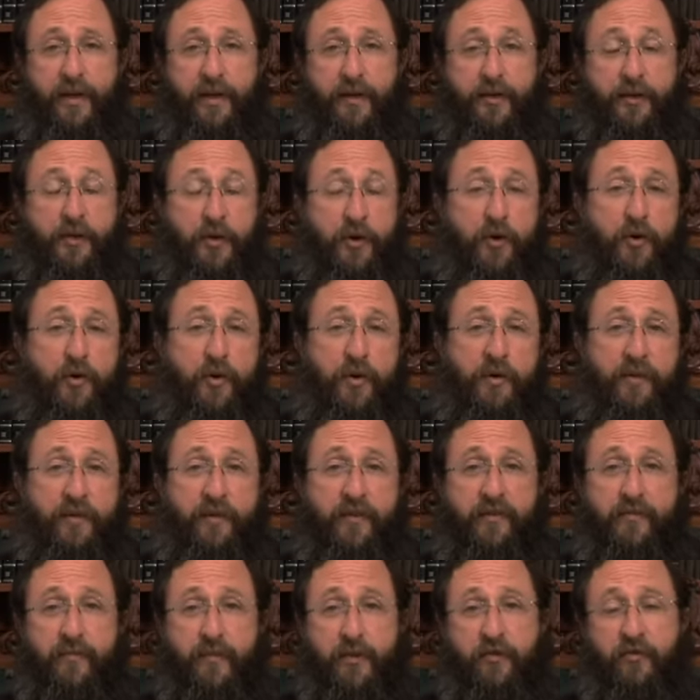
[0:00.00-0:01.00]
So
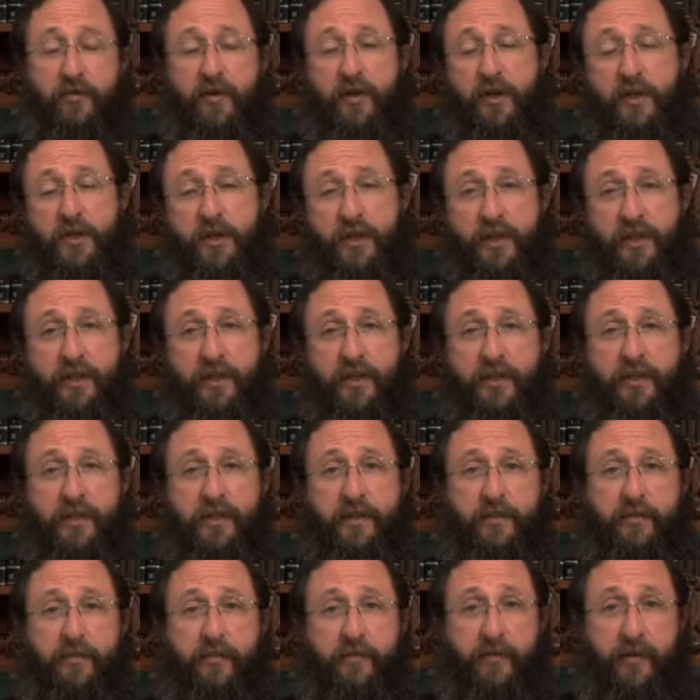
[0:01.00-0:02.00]
this Midrash
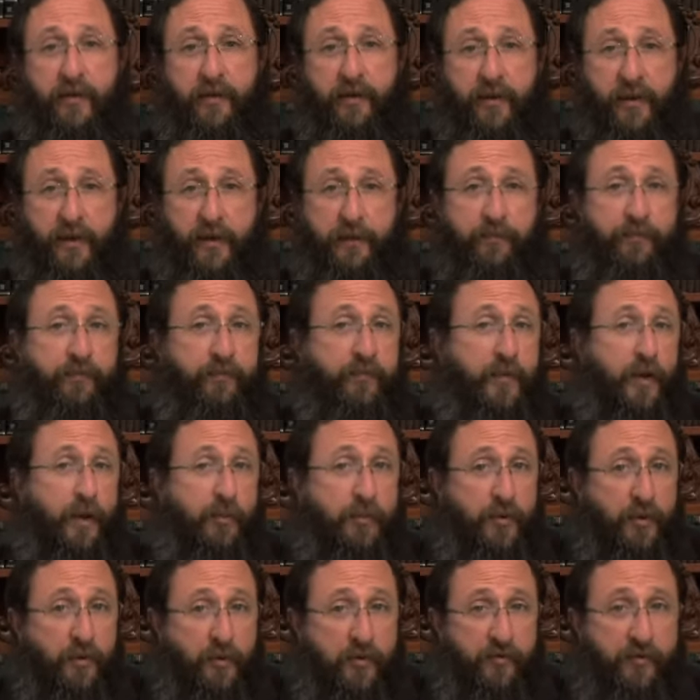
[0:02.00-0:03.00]
is very
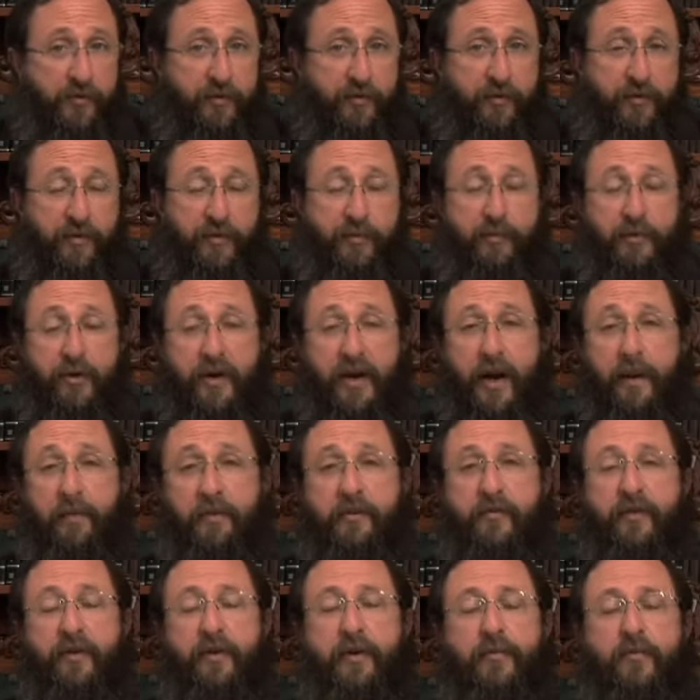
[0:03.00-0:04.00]
beautiful,
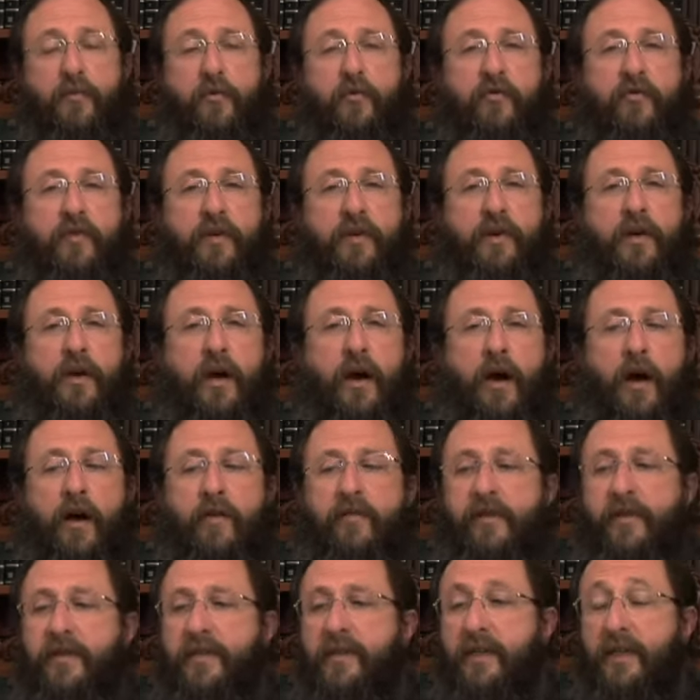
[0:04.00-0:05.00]
perhaps very moving,
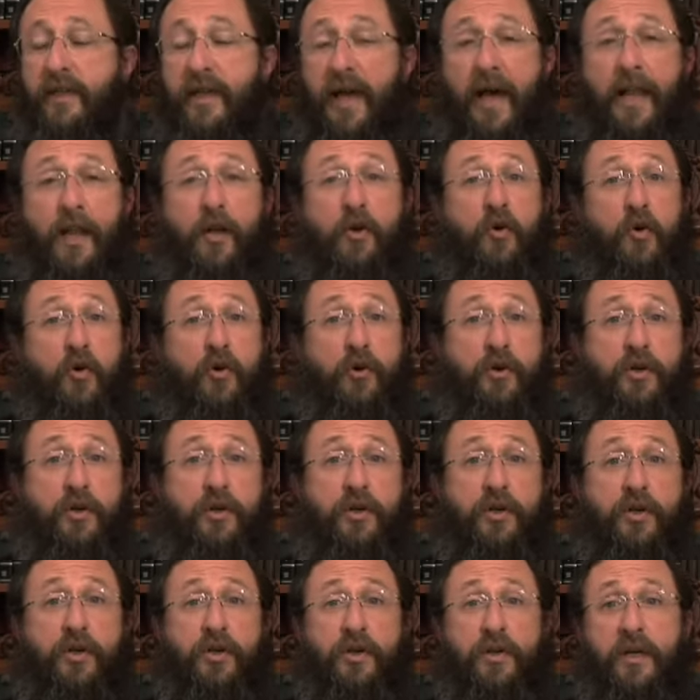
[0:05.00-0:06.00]
obviously
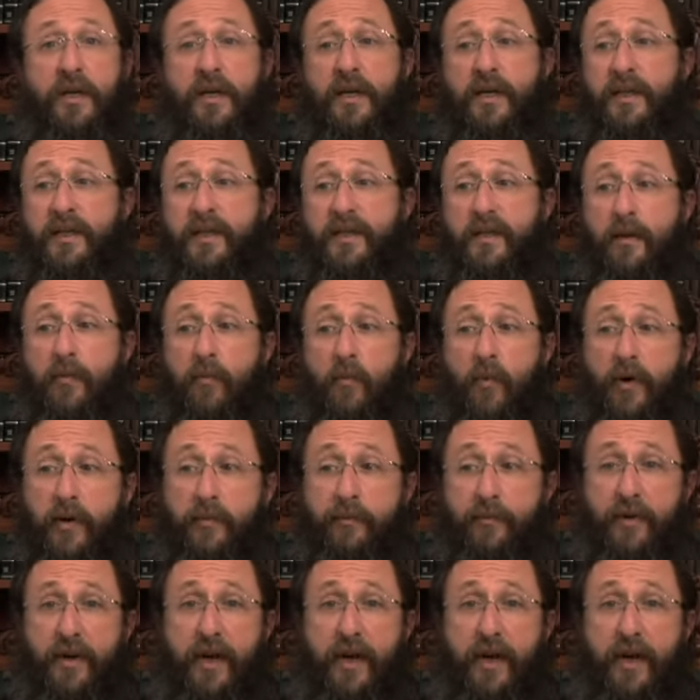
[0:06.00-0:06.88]
allegorical, somewhat